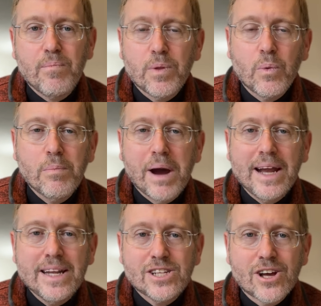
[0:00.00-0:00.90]

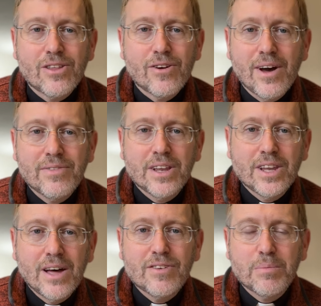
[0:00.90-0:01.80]
remind each other of the
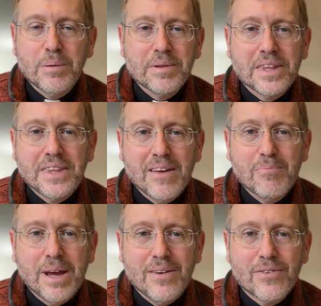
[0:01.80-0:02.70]
love commitment that they've
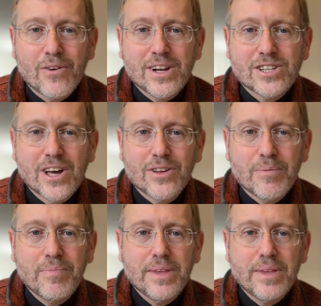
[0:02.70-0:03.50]
made for each other.